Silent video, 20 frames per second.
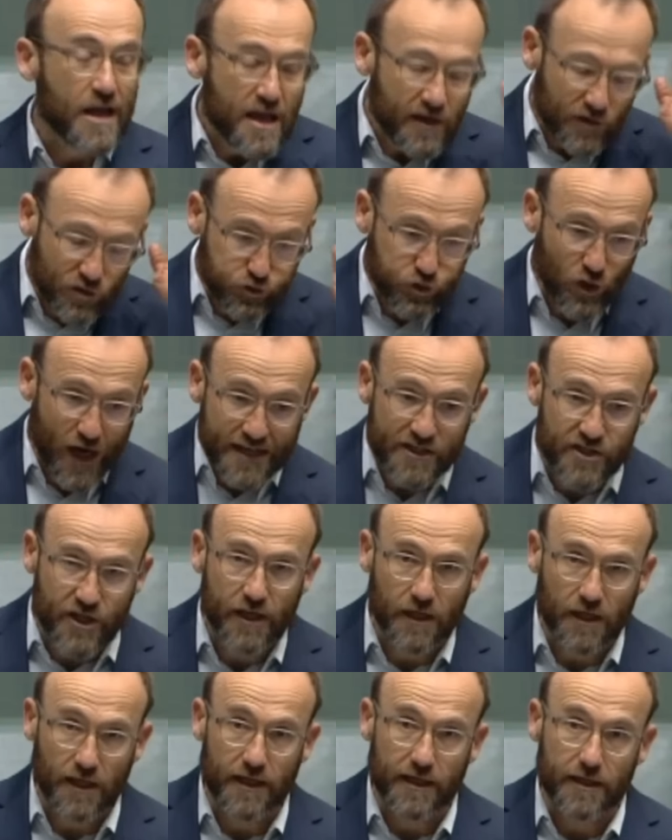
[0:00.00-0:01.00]

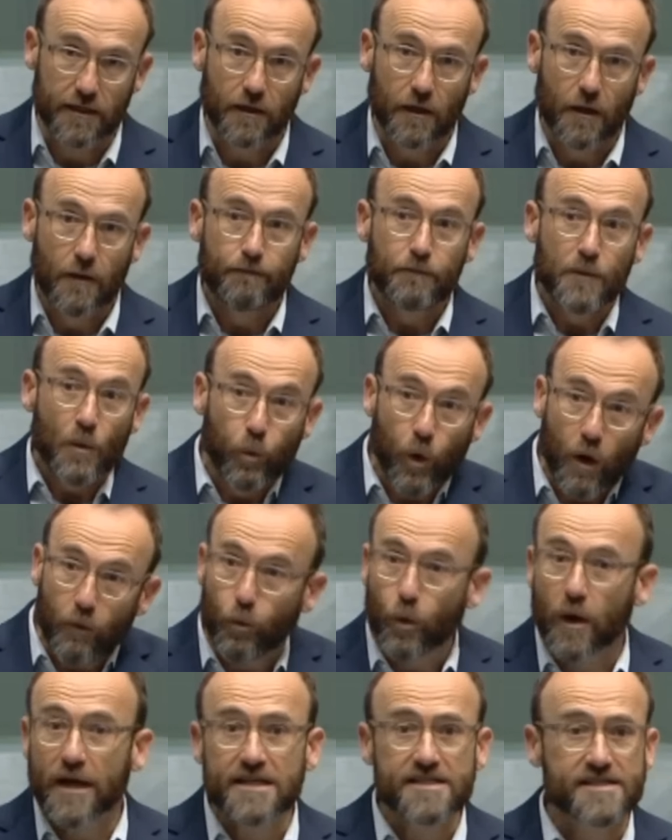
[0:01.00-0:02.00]
Tragically, what
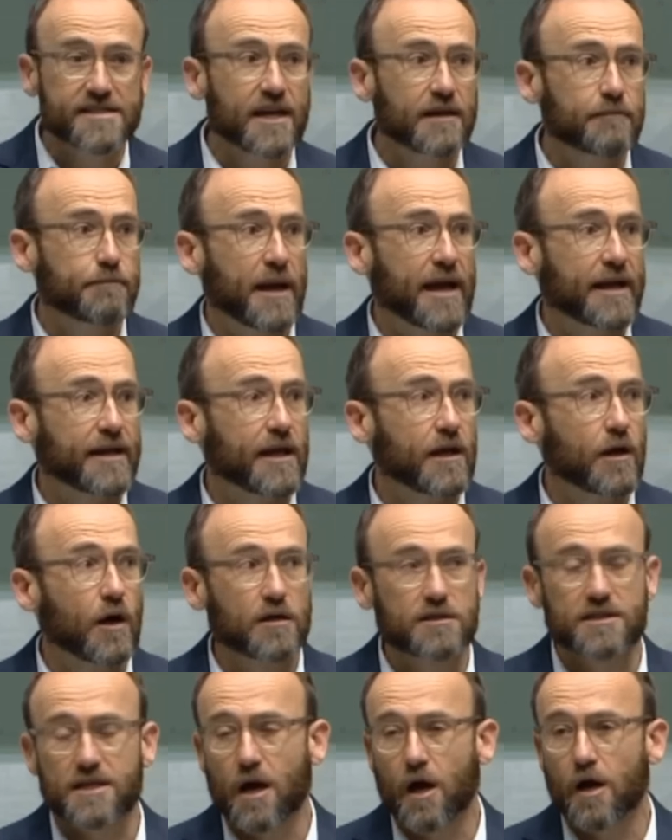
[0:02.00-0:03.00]
we said back in
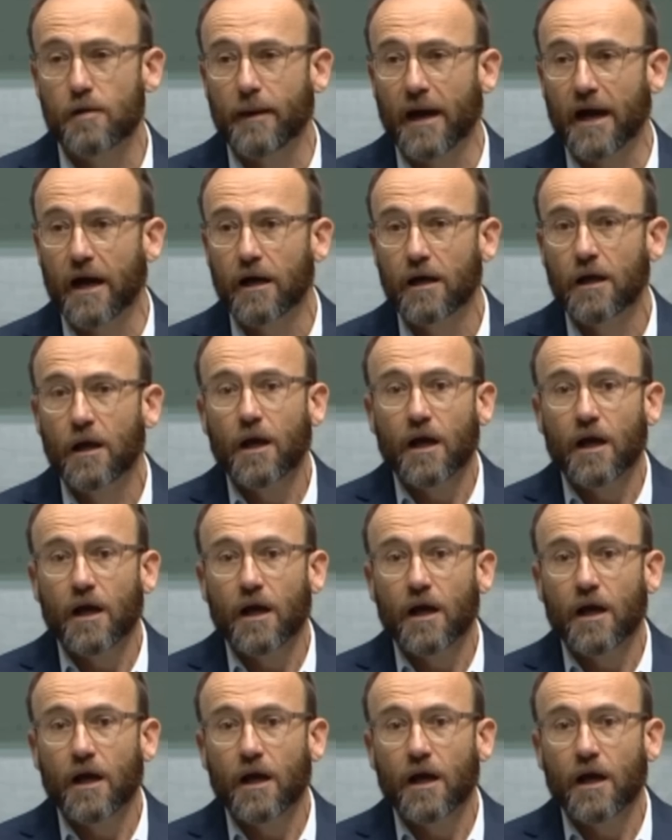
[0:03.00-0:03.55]
October